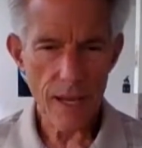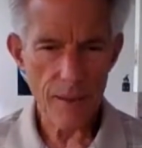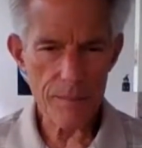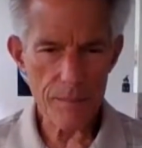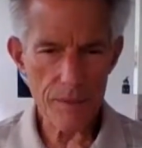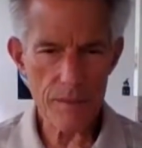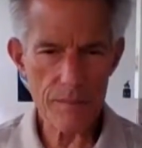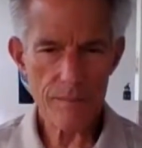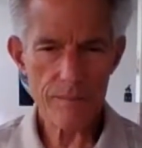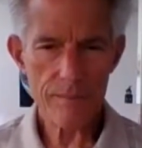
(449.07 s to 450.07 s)

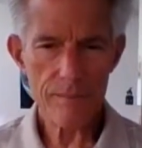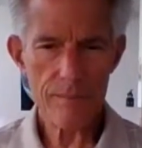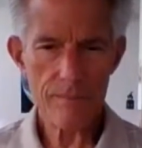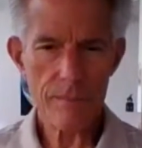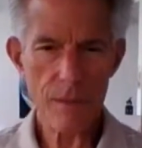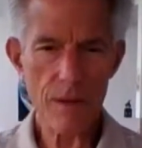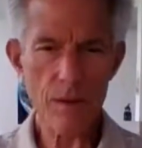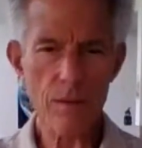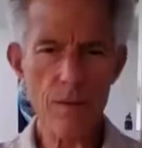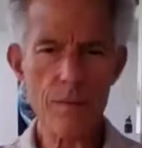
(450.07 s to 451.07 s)
Abdomen,
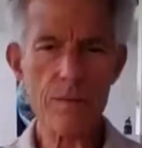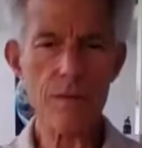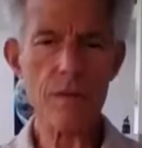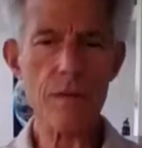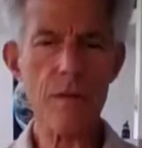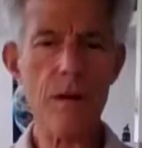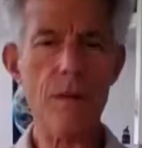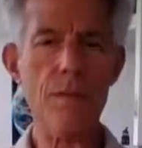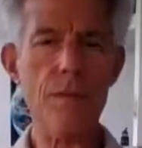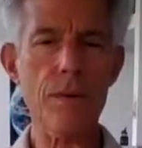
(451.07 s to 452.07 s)
lower ribs,
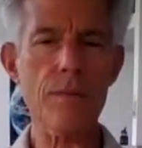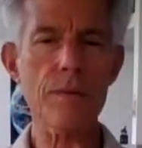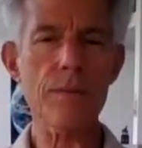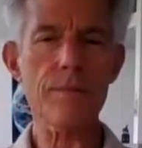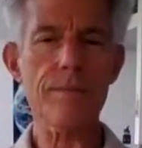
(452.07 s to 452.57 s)
upper ribs.